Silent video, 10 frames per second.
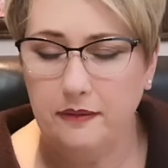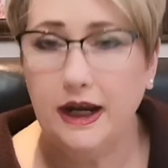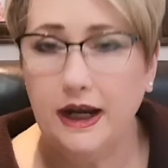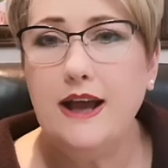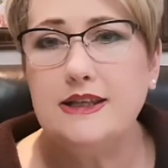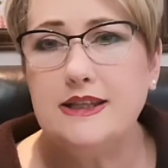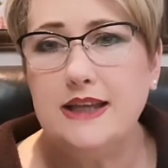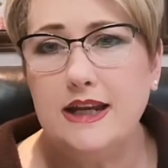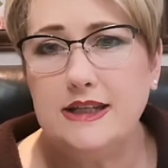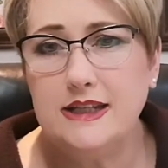clients
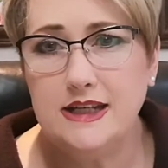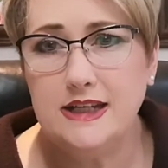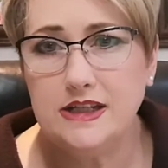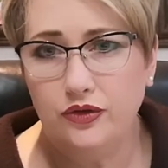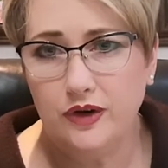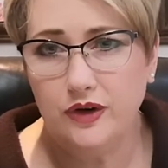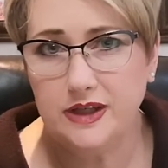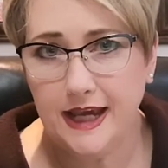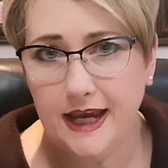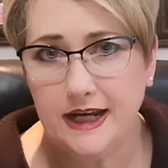that is on
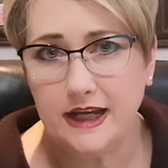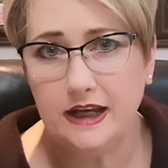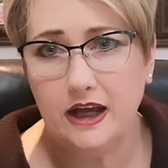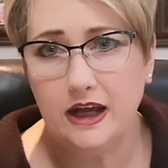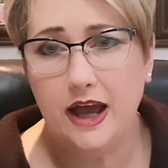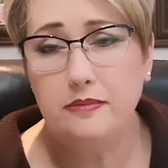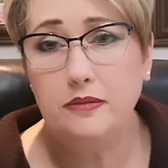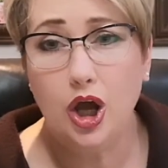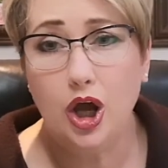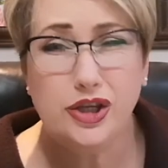retainer.
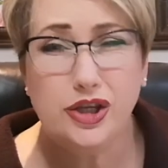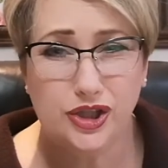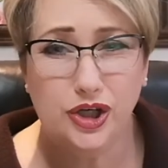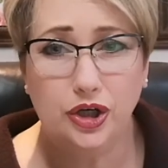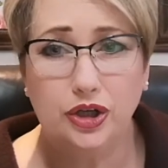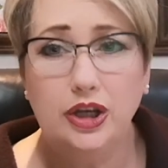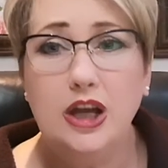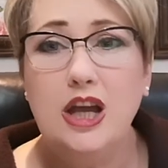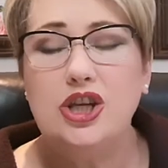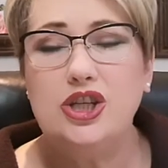Last year,
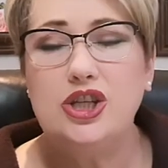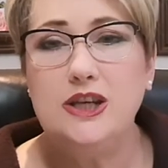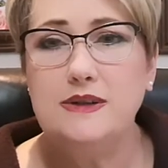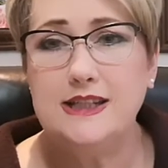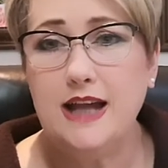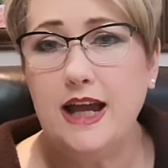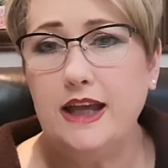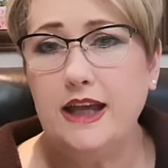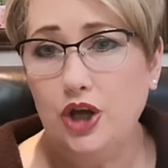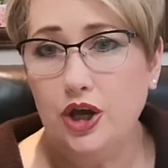she was
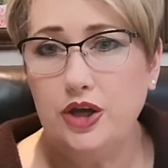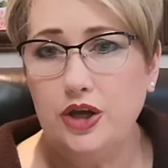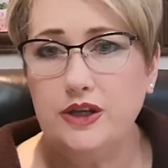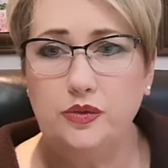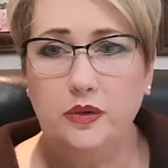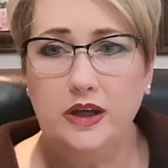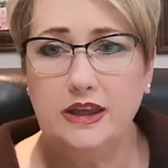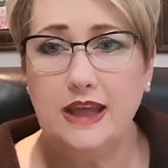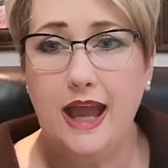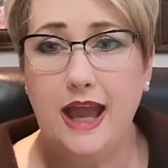diagnosed
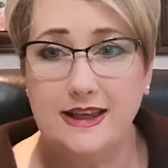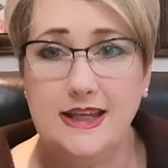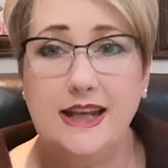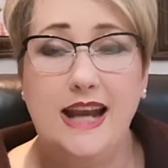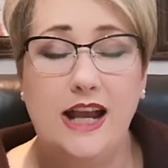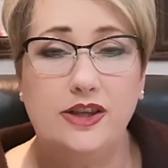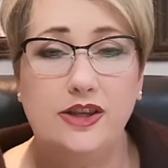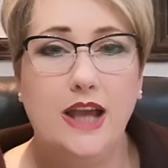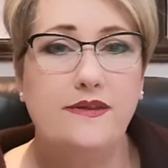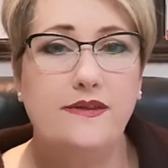with cancer and had to
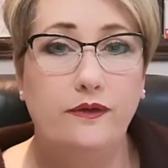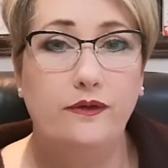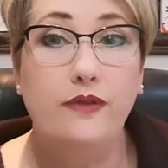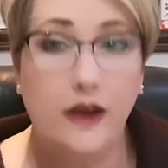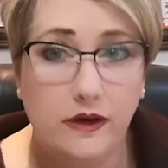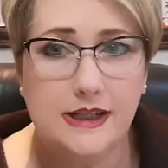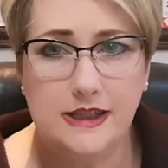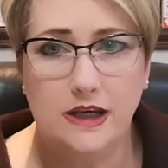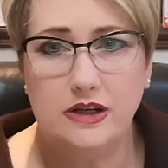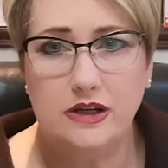have some very
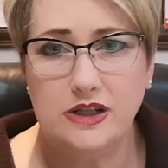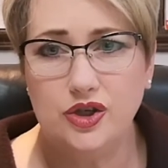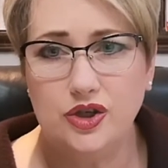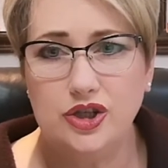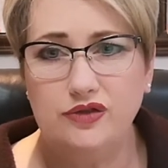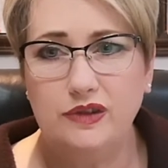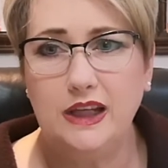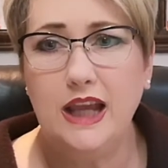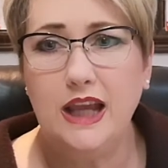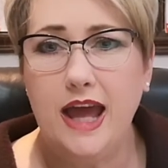serious
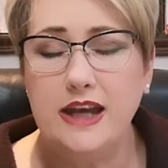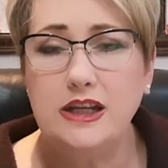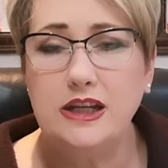surgery. And